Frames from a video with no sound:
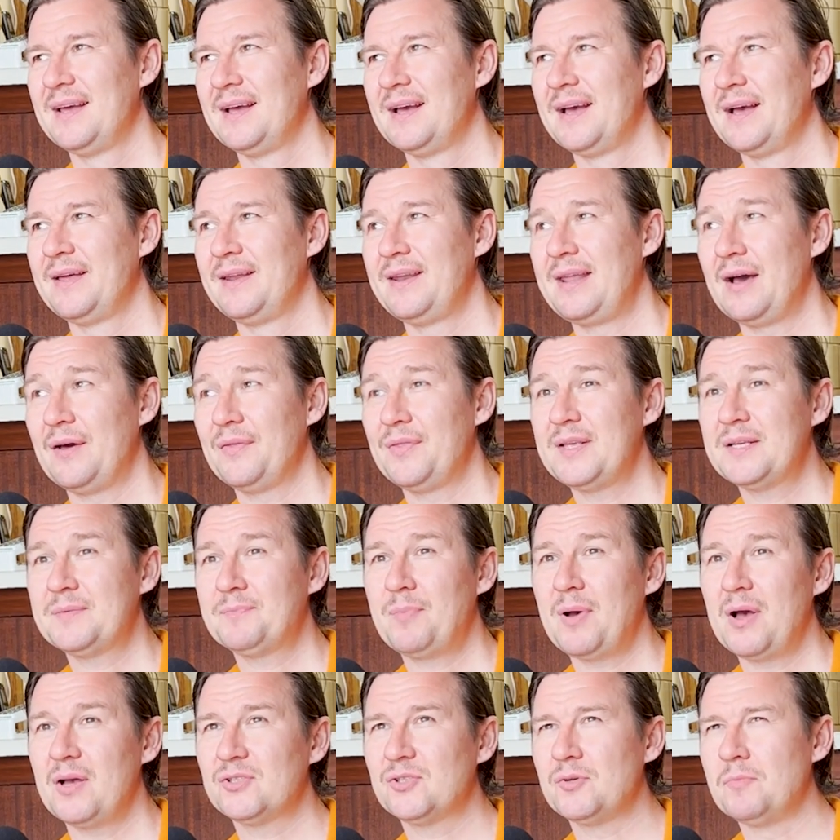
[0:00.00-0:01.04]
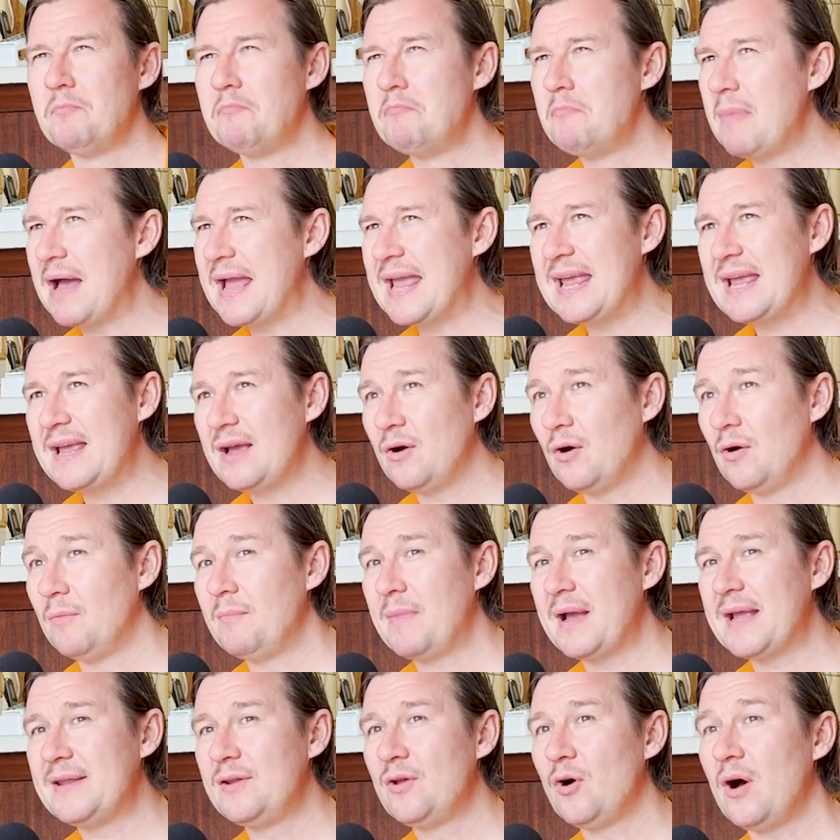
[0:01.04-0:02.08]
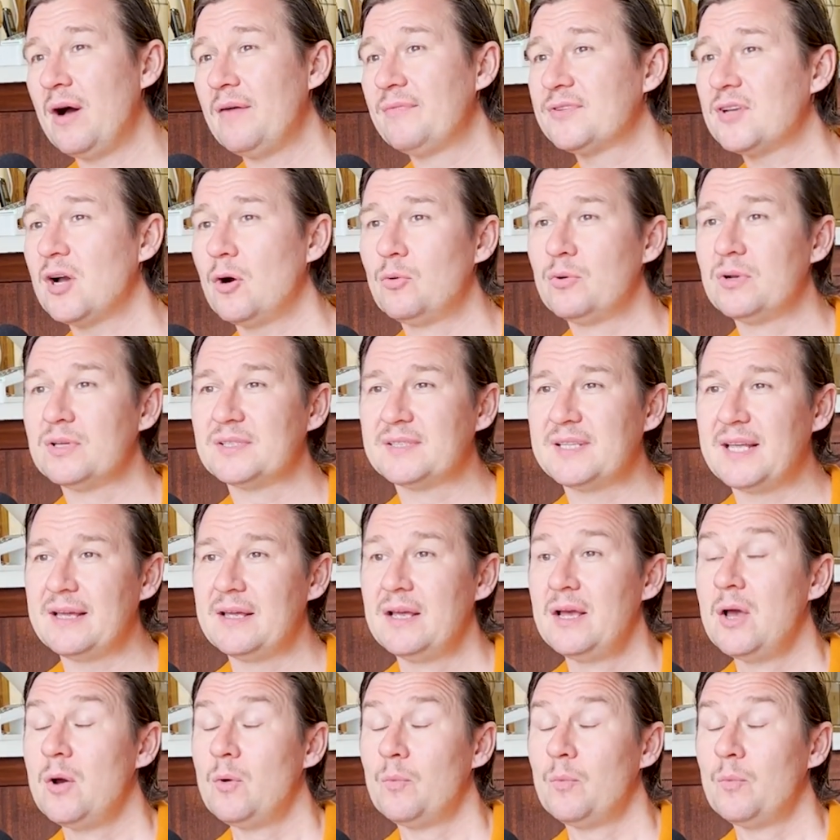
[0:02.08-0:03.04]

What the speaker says: Now, this person may or may not have told us that.